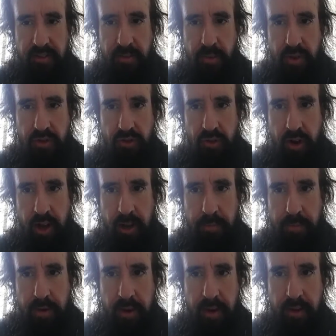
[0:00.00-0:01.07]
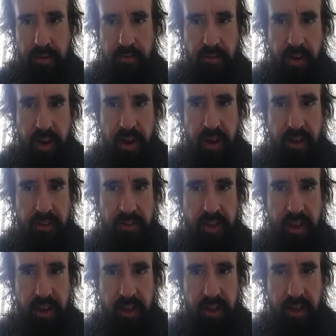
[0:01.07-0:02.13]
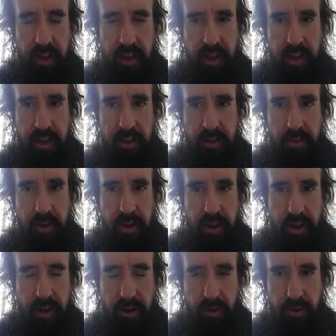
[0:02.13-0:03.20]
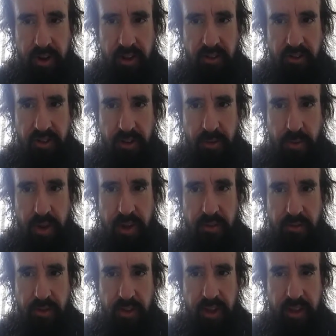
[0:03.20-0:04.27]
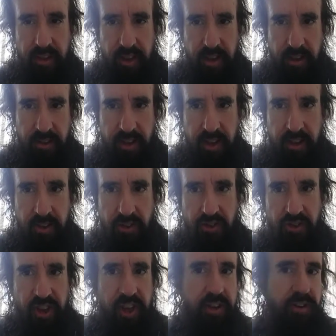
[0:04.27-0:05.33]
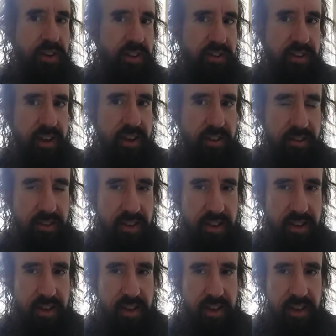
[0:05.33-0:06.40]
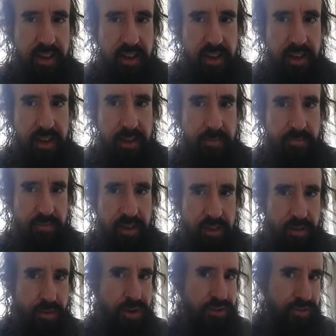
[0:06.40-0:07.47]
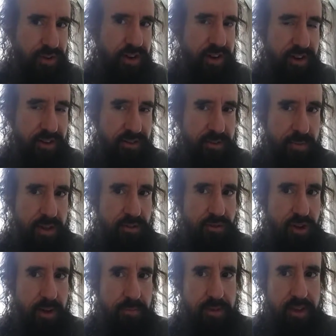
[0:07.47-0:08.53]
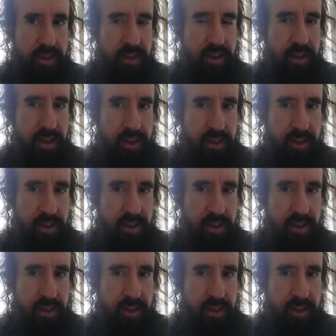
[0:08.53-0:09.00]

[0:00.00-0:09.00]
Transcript: someone drop a vase, I cringe and wait for that telltale shattering sound. In the restaurant here, somebody dropped a